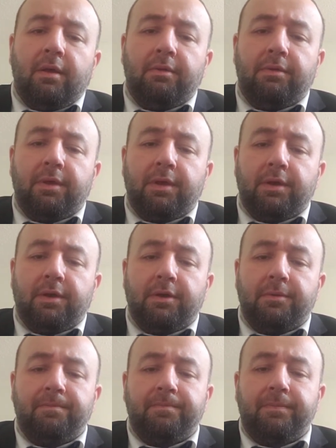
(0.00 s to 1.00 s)

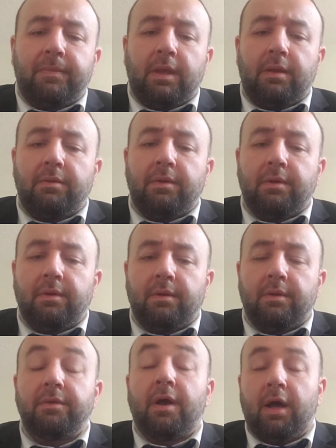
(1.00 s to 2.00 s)

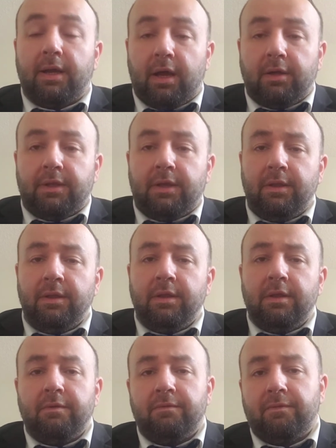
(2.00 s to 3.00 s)
the Haggadah
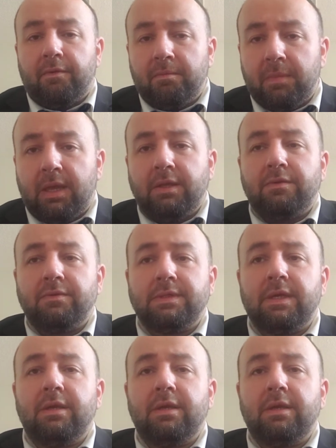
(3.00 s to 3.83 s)
from A to Z.